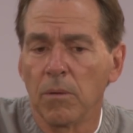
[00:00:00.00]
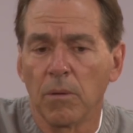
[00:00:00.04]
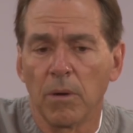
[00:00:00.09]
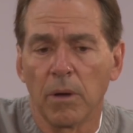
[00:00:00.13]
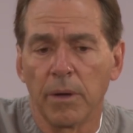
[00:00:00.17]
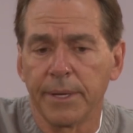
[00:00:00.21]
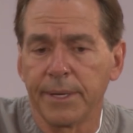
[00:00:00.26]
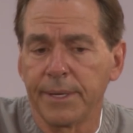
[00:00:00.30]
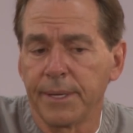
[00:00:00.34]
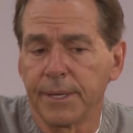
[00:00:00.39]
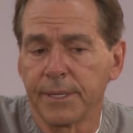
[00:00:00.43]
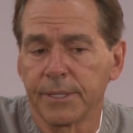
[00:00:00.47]

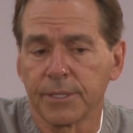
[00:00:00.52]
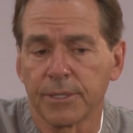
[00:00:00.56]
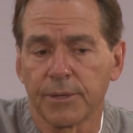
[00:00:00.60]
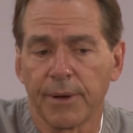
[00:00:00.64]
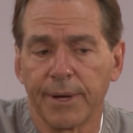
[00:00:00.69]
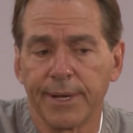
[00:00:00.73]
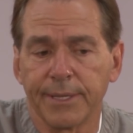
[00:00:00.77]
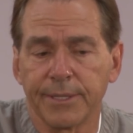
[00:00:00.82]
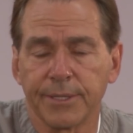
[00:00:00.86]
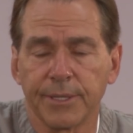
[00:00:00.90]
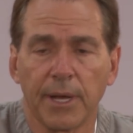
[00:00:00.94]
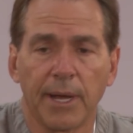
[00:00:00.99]
Well, he does a
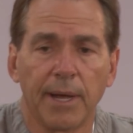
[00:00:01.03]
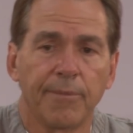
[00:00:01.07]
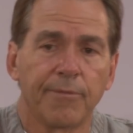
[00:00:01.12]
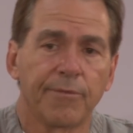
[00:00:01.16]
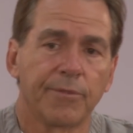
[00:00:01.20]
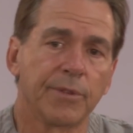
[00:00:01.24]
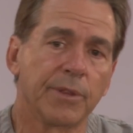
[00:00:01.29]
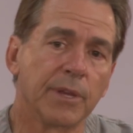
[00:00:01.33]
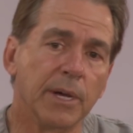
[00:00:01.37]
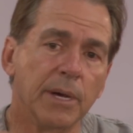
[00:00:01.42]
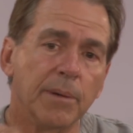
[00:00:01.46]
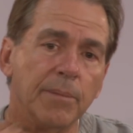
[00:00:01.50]
great job
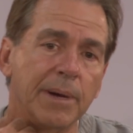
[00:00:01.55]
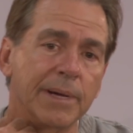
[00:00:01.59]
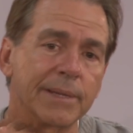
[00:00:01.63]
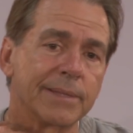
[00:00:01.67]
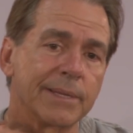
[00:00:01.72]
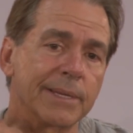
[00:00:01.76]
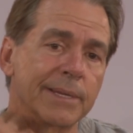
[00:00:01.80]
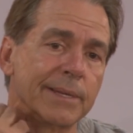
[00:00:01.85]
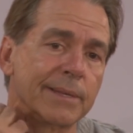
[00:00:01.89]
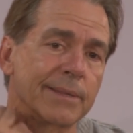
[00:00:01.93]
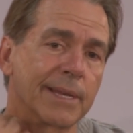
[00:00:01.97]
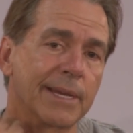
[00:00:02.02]
for them. I
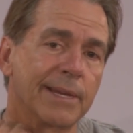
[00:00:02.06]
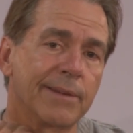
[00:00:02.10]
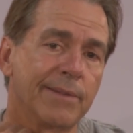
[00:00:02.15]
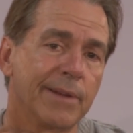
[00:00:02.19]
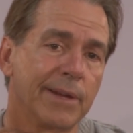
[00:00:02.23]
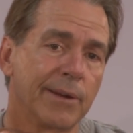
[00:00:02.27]
think they've